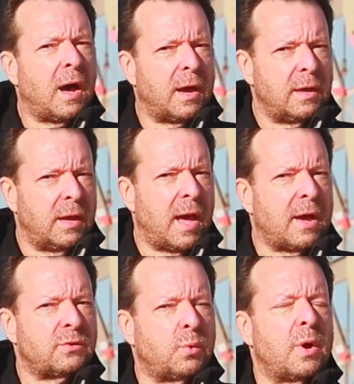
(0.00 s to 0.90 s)
I
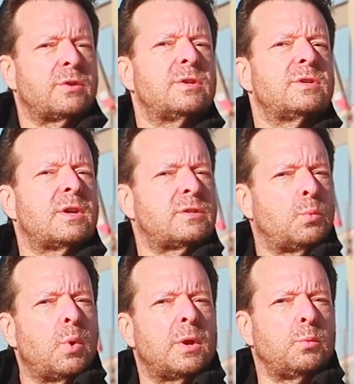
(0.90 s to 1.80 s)
asked questions as
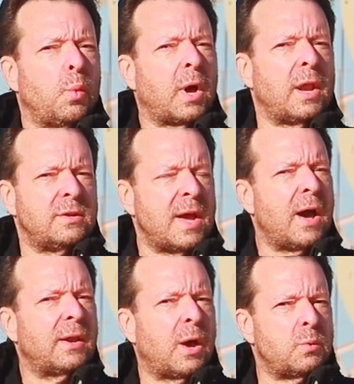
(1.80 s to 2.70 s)
to what, what kind of
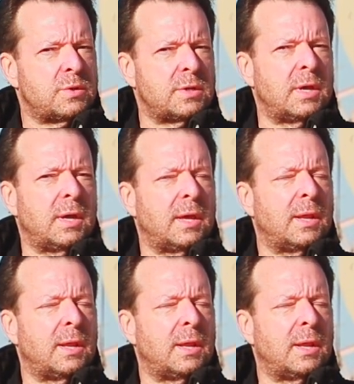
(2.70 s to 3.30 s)
town I was seeing,